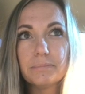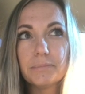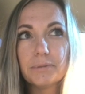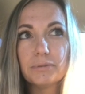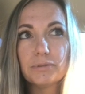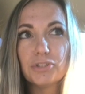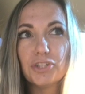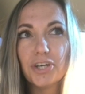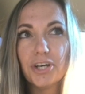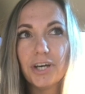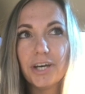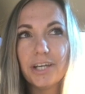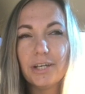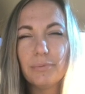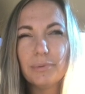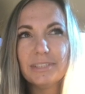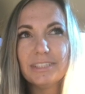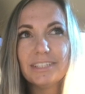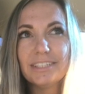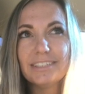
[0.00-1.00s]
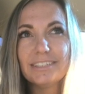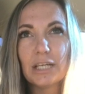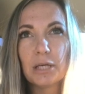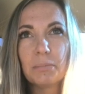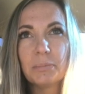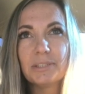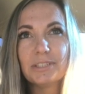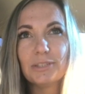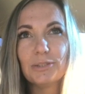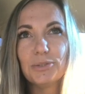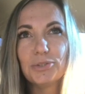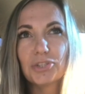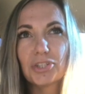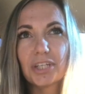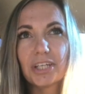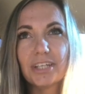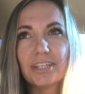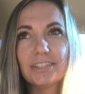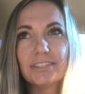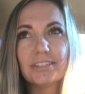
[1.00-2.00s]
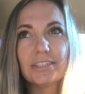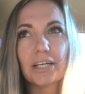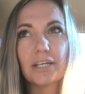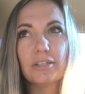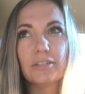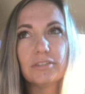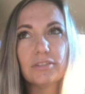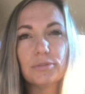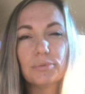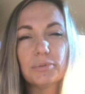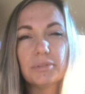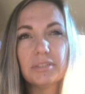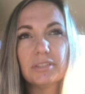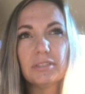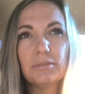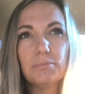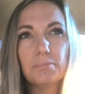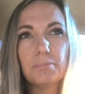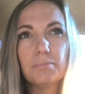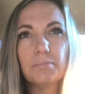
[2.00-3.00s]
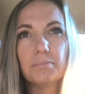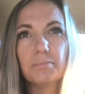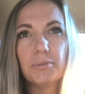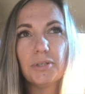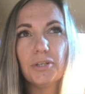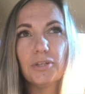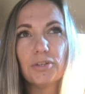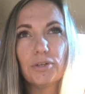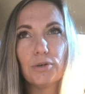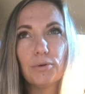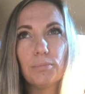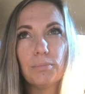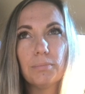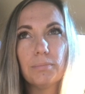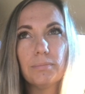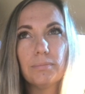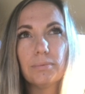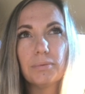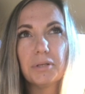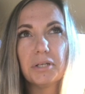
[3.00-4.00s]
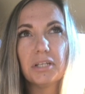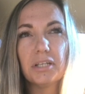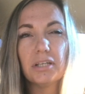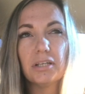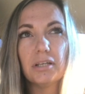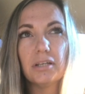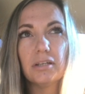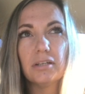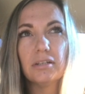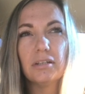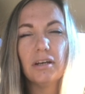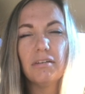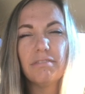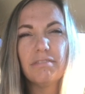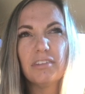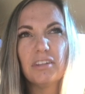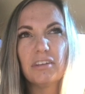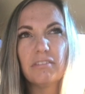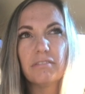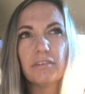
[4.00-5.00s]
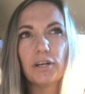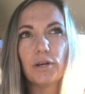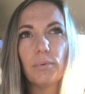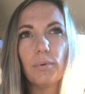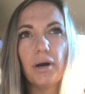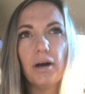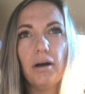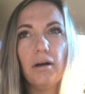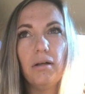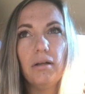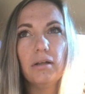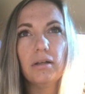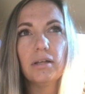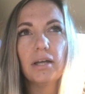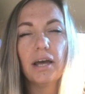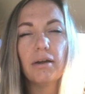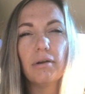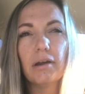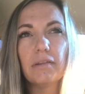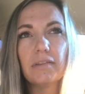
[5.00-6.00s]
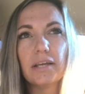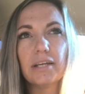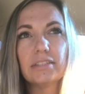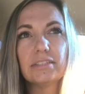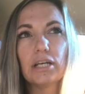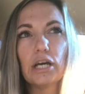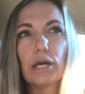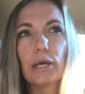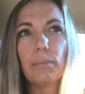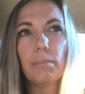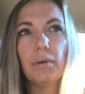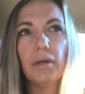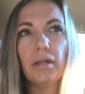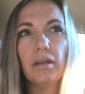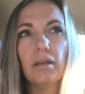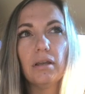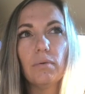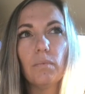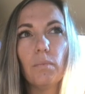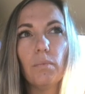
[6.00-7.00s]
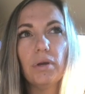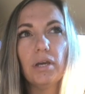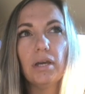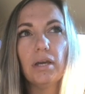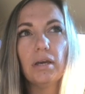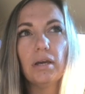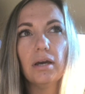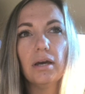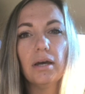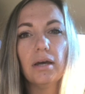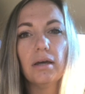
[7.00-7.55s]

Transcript: it was good. It wasn't the same as it usually is. Sylas was, pretty not feeling very well around that time, and we